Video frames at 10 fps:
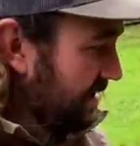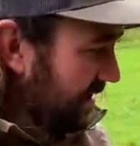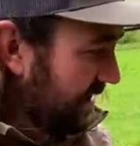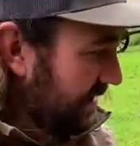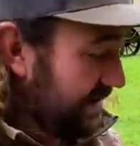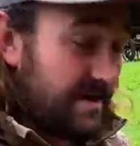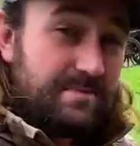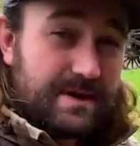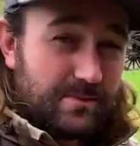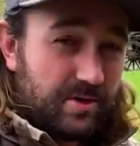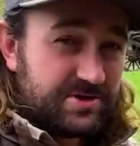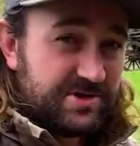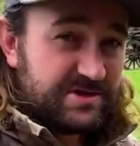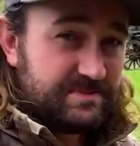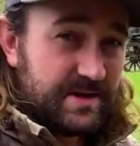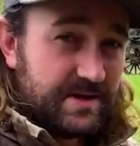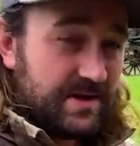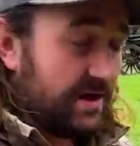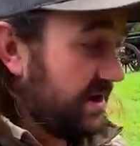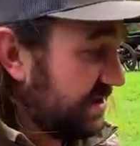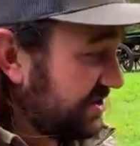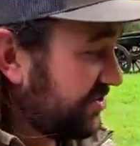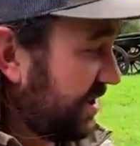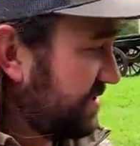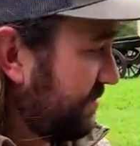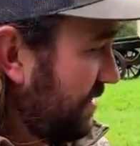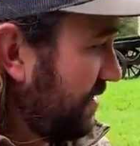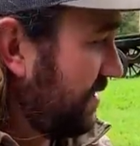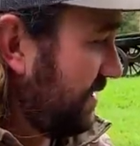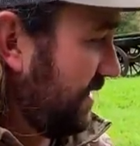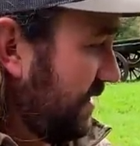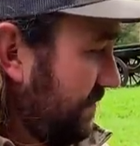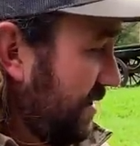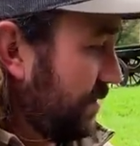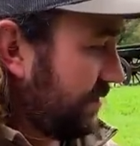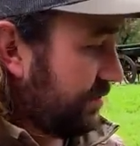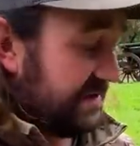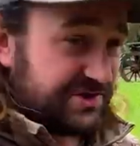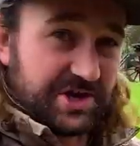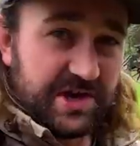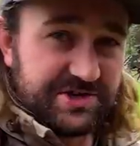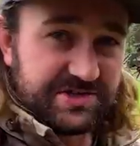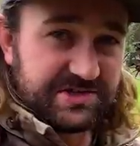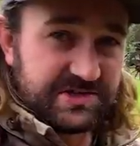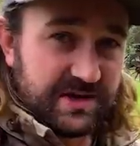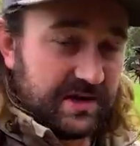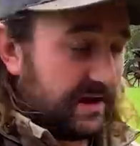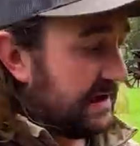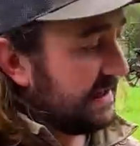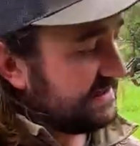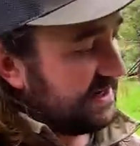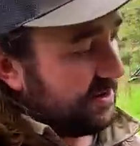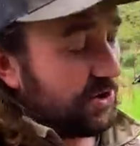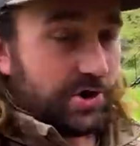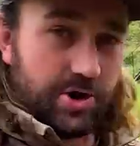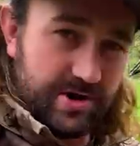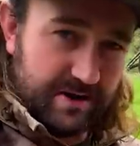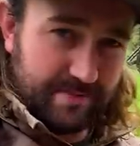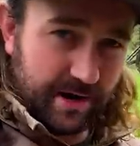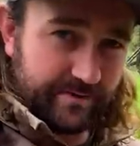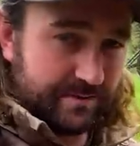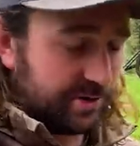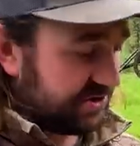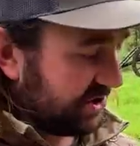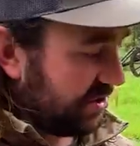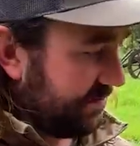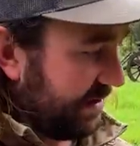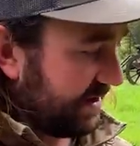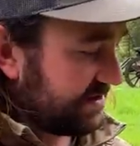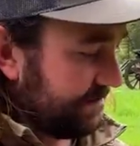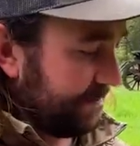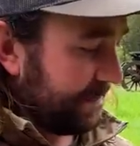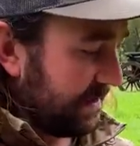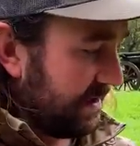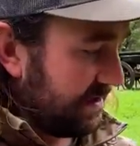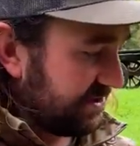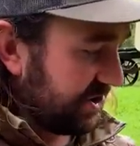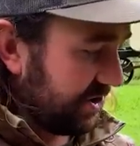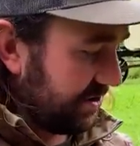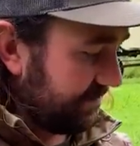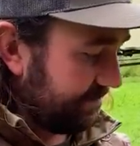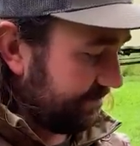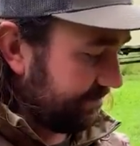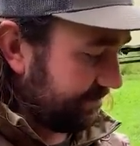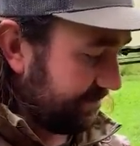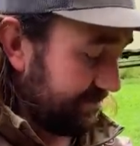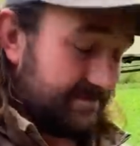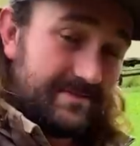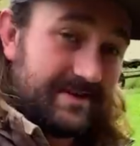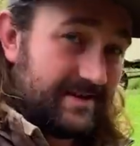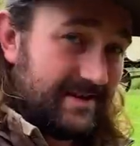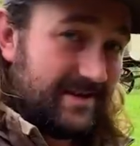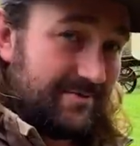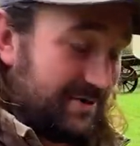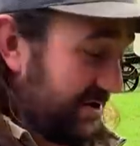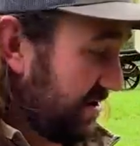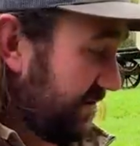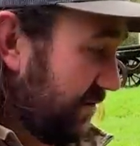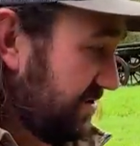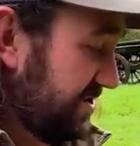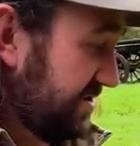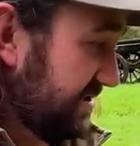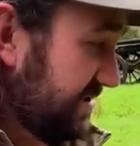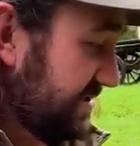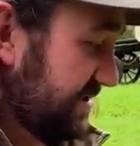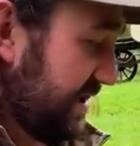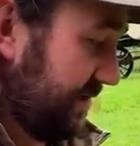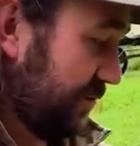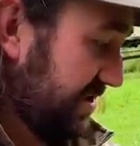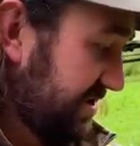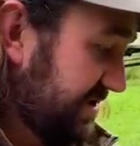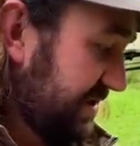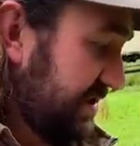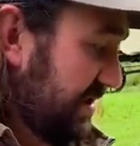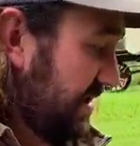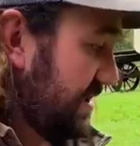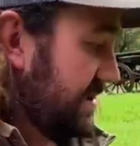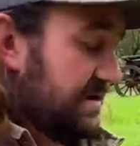Uh, that Impact Mark II has been indestructible um, and with all these changes it's now not only powerful but also compact. So I'm really looking forward to using this. Um, we just did the